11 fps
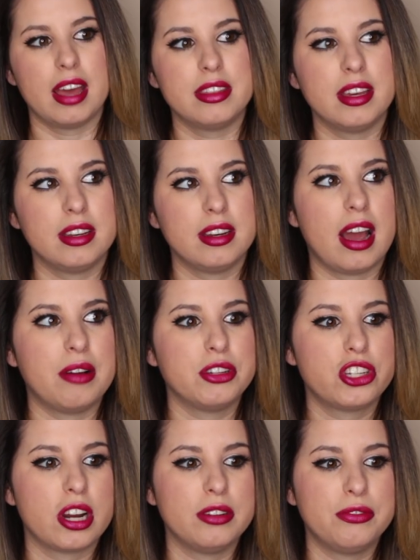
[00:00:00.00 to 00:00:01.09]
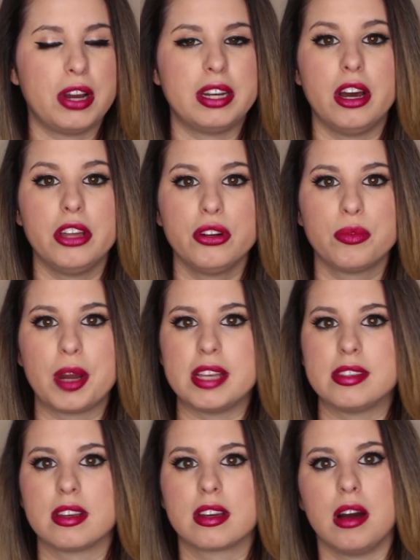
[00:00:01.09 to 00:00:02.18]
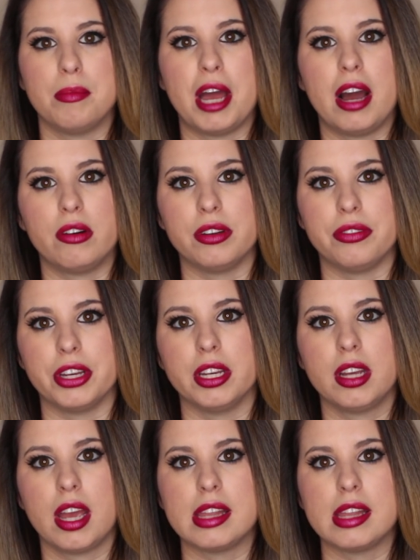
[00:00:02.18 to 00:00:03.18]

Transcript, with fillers: And then I was trying to find other ways to come out of it.